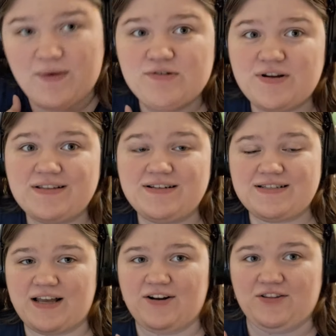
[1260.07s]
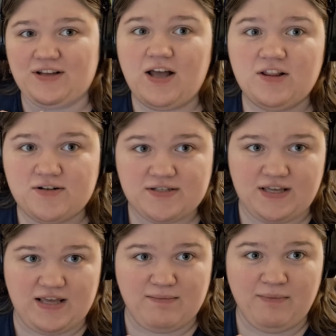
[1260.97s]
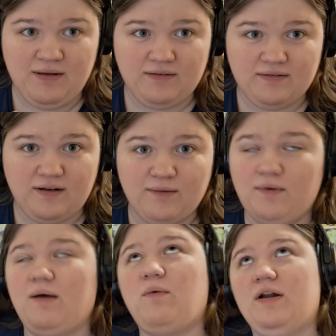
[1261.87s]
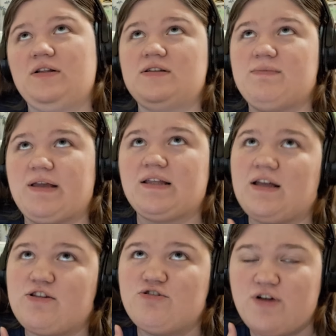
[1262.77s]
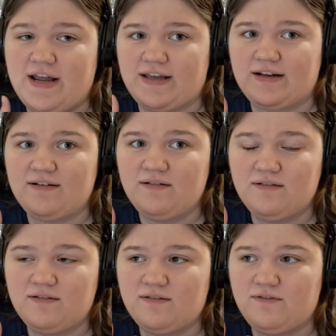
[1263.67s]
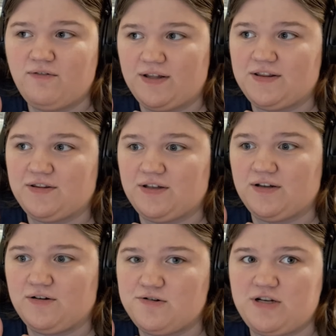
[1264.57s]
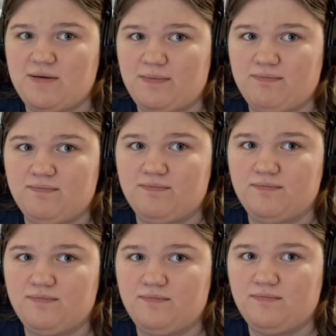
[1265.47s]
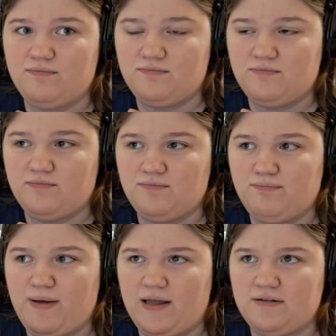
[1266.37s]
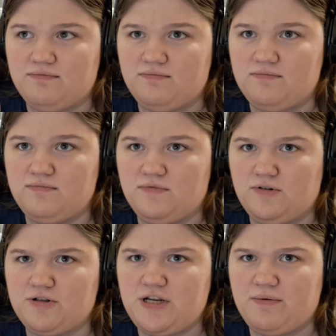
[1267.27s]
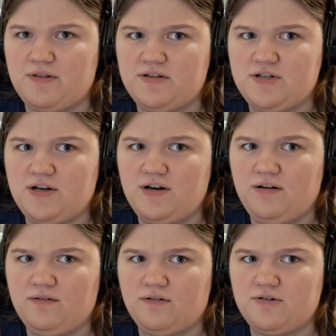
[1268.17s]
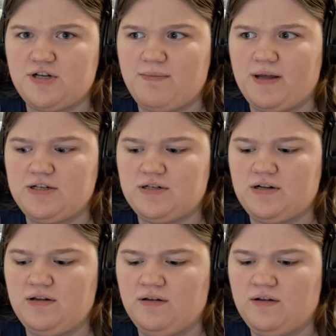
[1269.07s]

I was trying to decide on the color scheme. I wanted to make another dragon with the Crochet by Jenna.